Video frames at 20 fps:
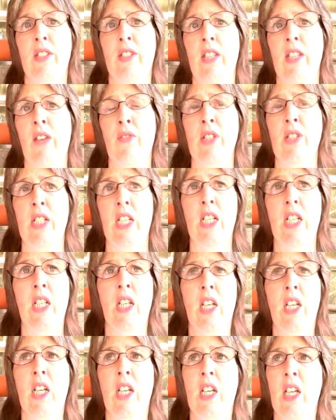70,
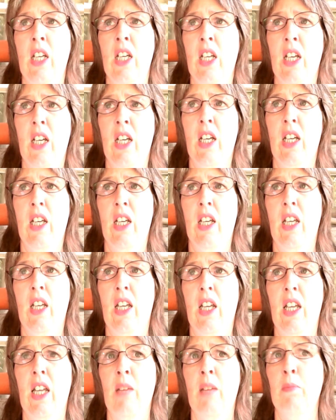
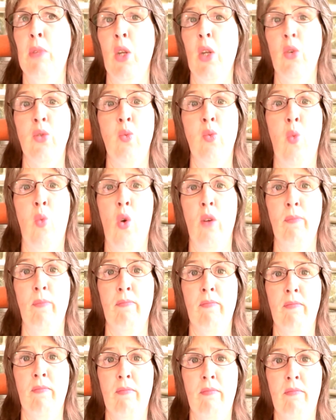it blows warm.